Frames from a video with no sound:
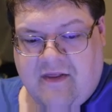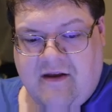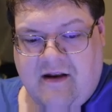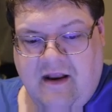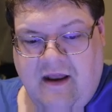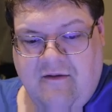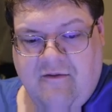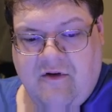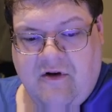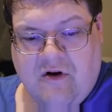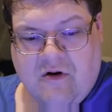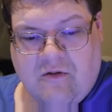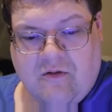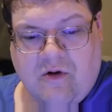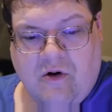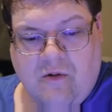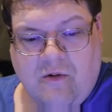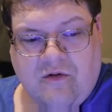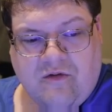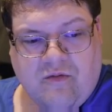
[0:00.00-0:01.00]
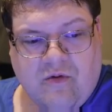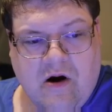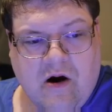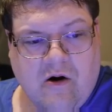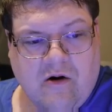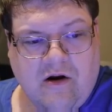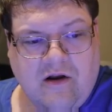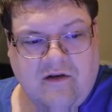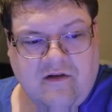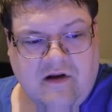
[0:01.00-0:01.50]
that even your lowest
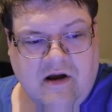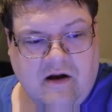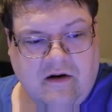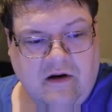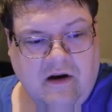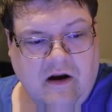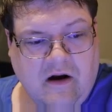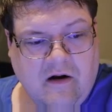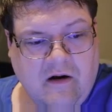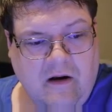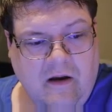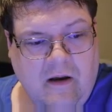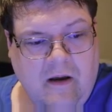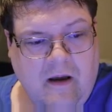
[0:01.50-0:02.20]
rarities down here,